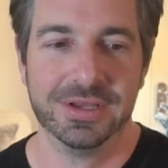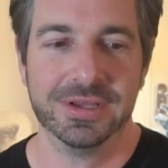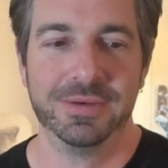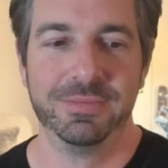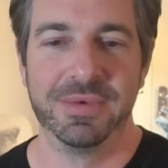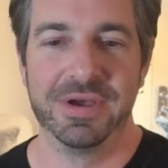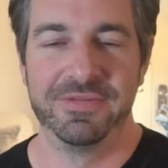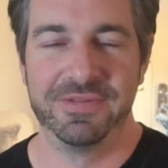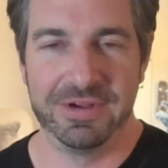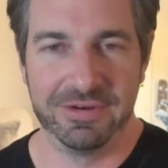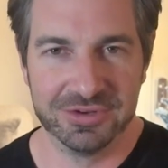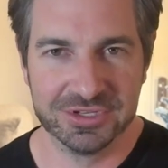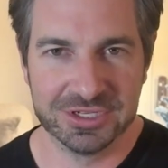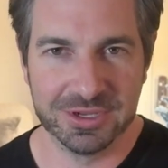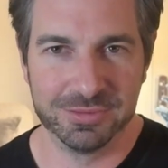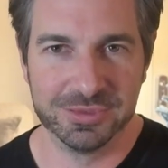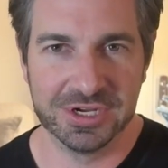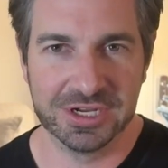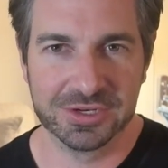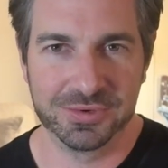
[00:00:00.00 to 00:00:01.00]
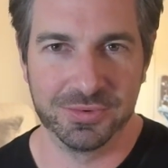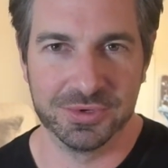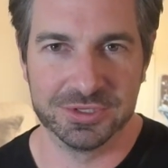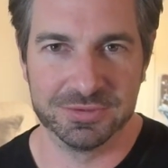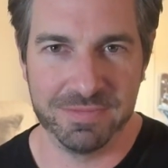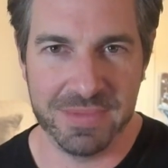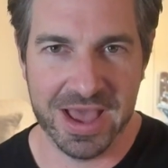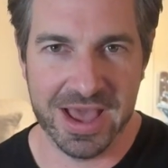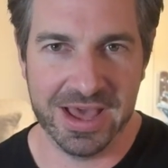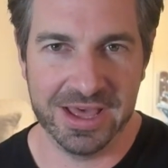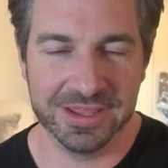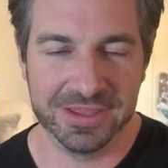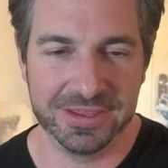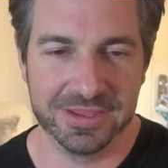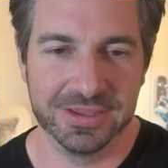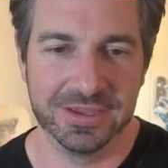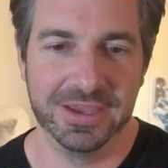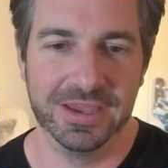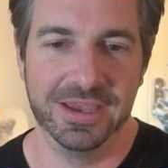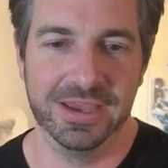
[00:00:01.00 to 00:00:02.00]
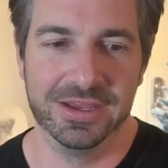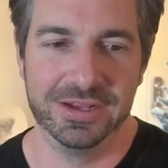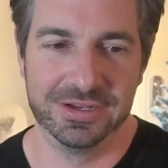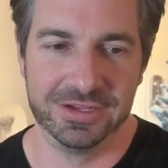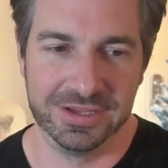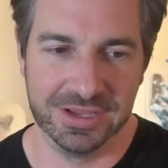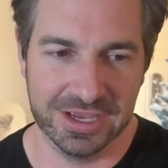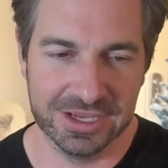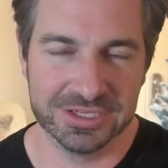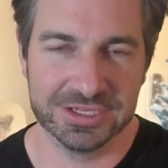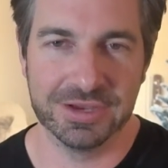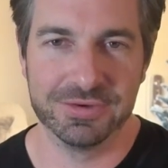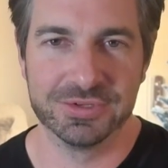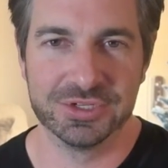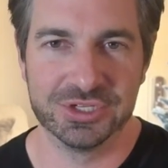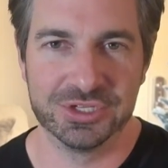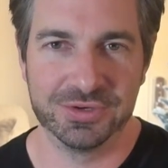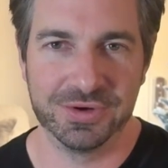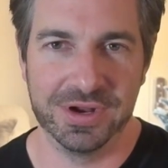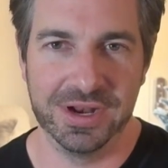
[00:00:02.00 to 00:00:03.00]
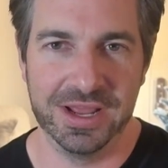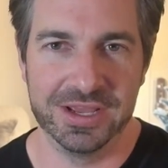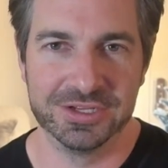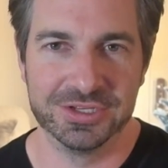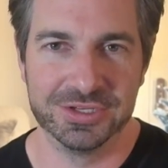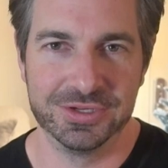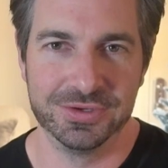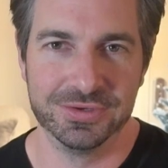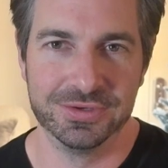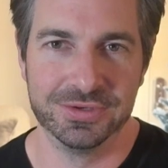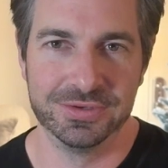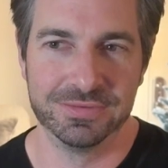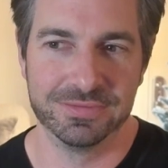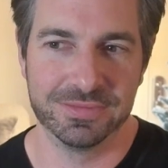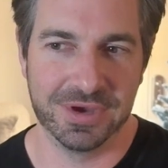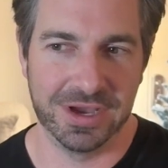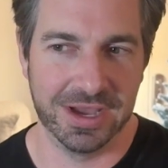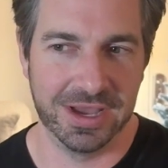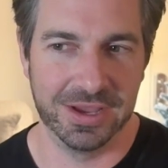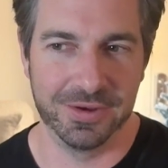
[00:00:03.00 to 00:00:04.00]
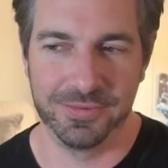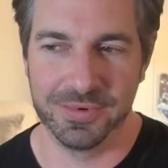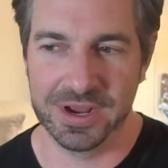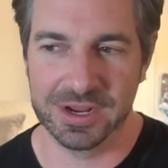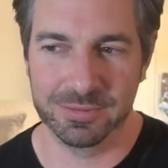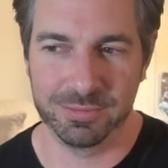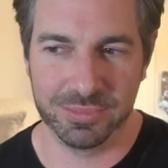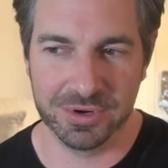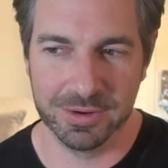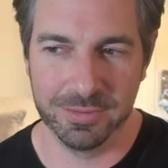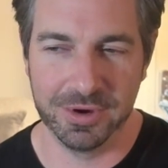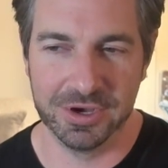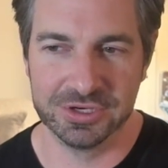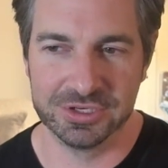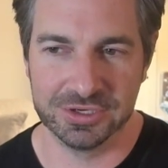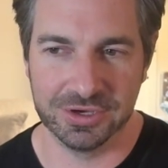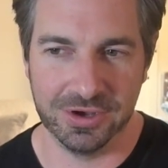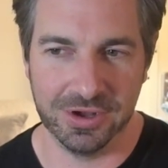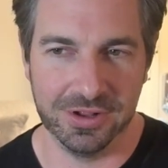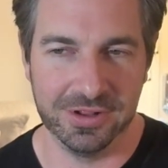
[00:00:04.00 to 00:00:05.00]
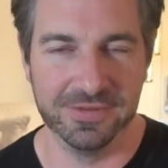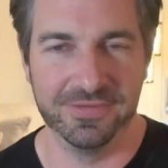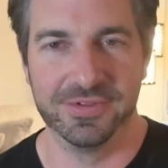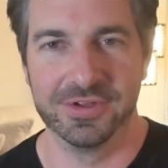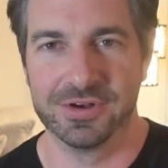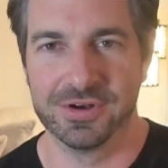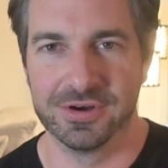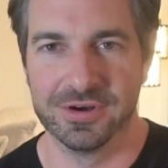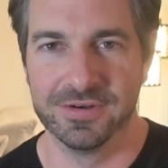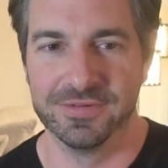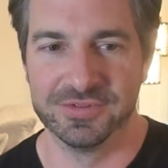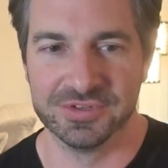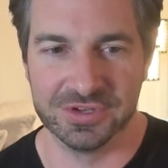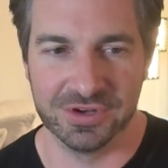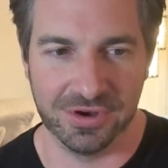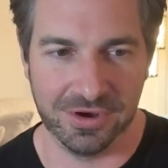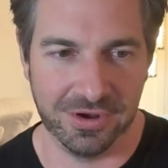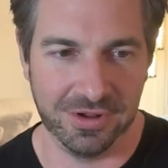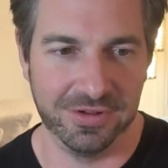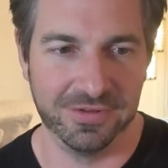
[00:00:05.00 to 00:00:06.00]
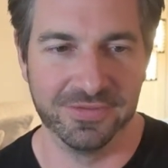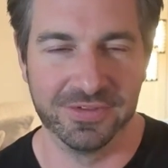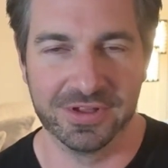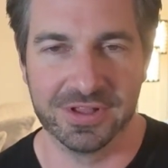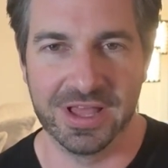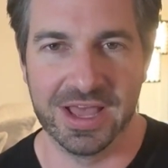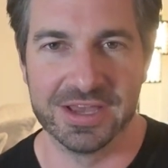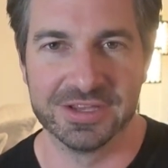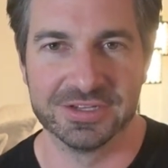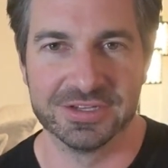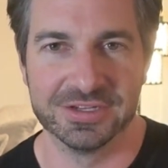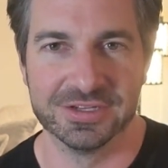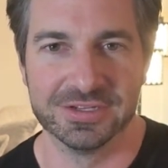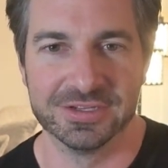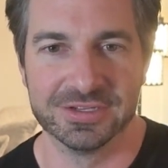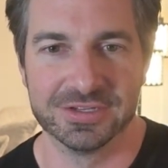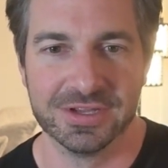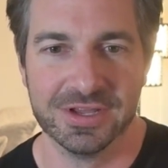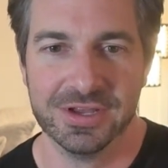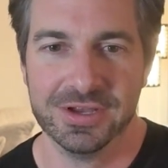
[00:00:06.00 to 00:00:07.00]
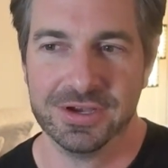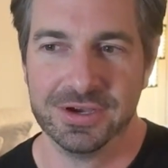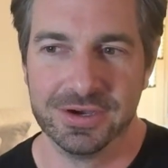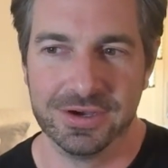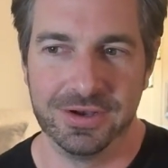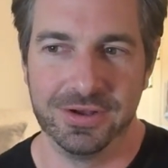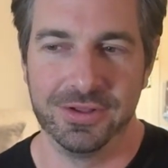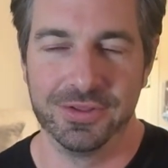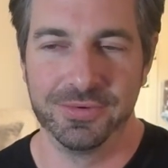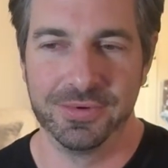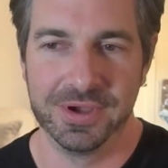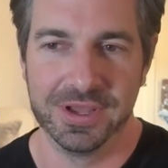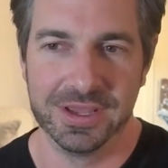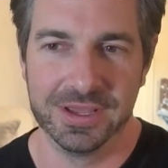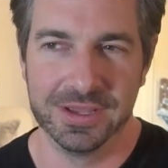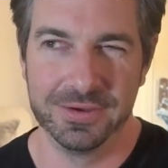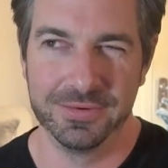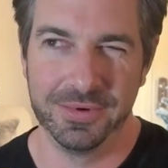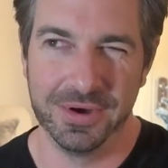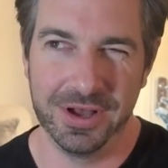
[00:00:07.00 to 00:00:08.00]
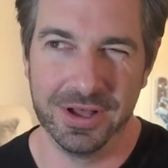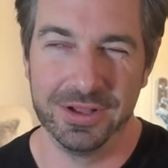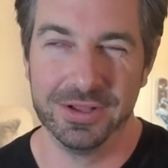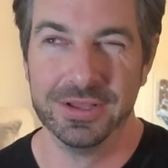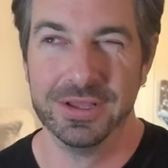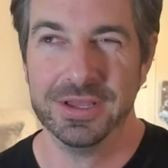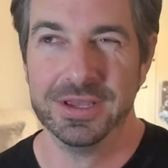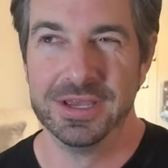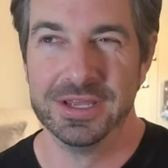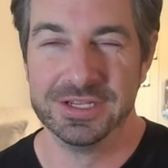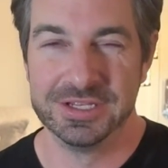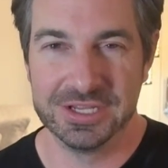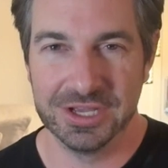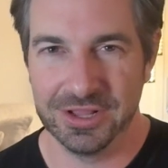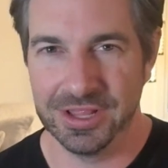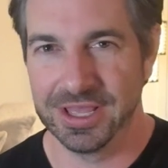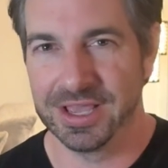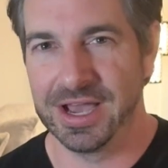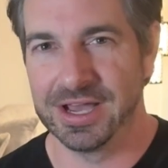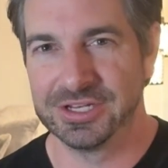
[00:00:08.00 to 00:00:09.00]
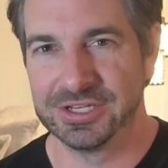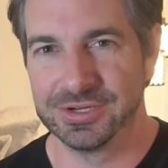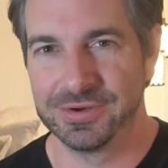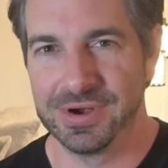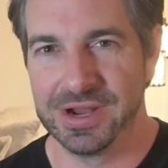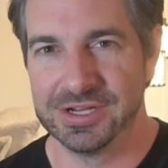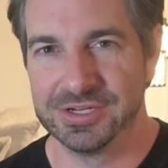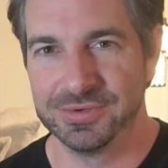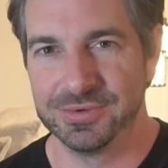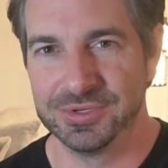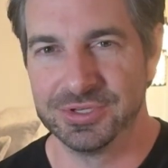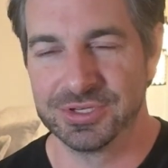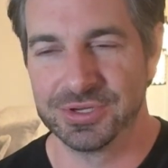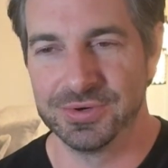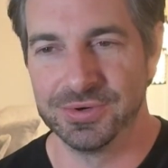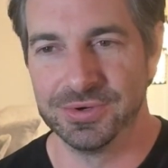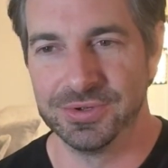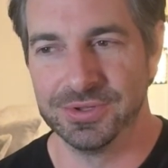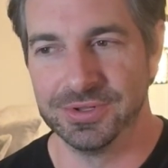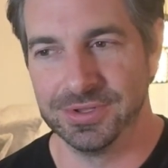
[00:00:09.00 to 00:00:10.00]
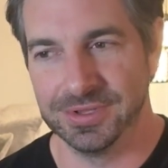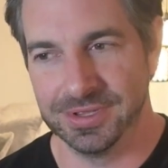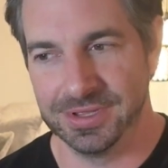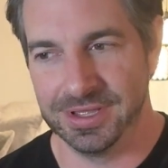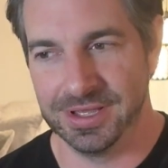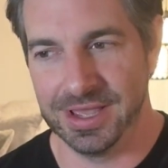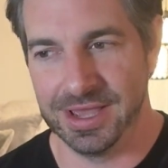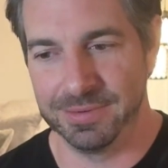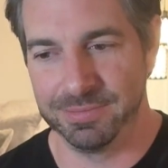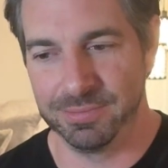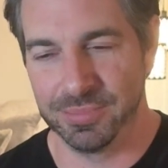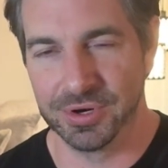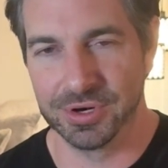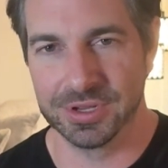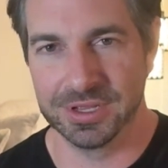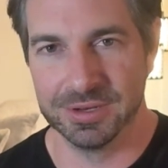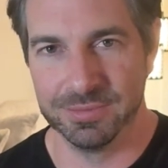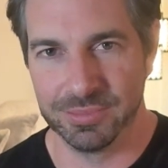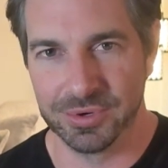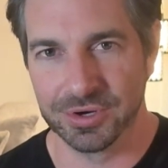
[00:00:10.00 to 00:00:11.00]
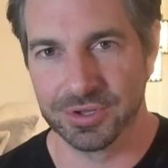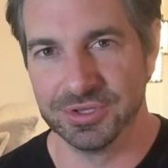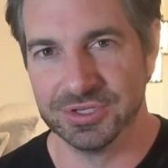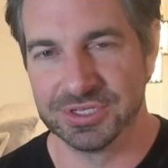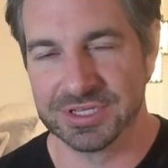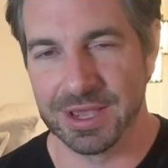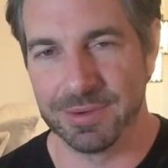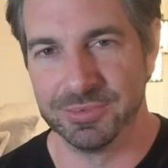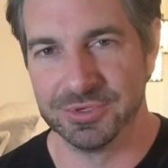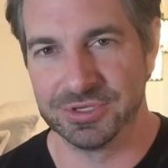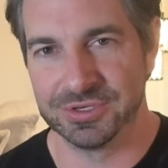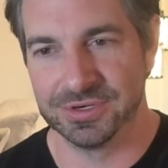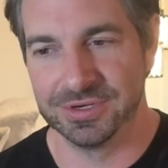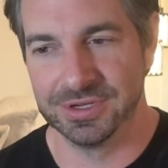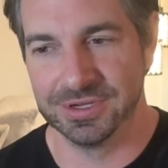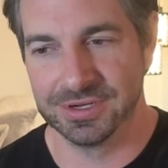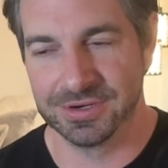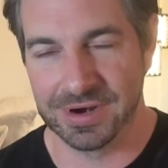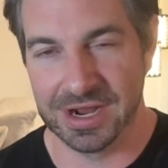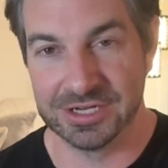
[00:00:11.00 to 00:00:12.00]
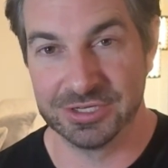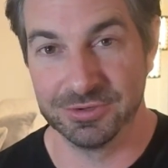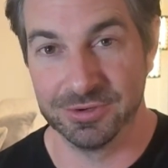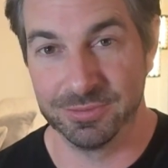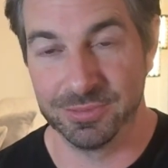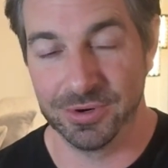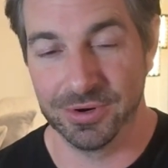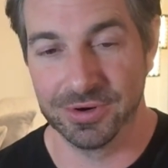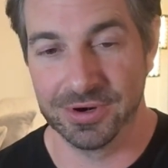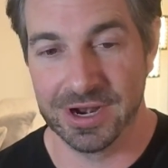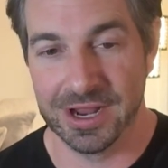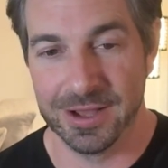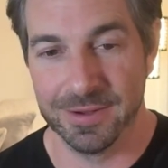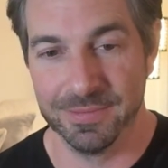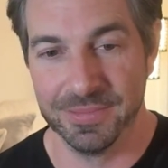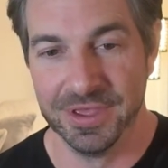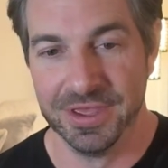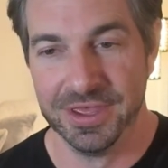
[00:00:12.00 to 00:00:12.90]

My favorite subject was math, and yes, I was a straight A student. I wrecked pretty much all of the curves in all of the classes, all the way, well, until I got to graduate school in Berkeley's chemistry graduate program.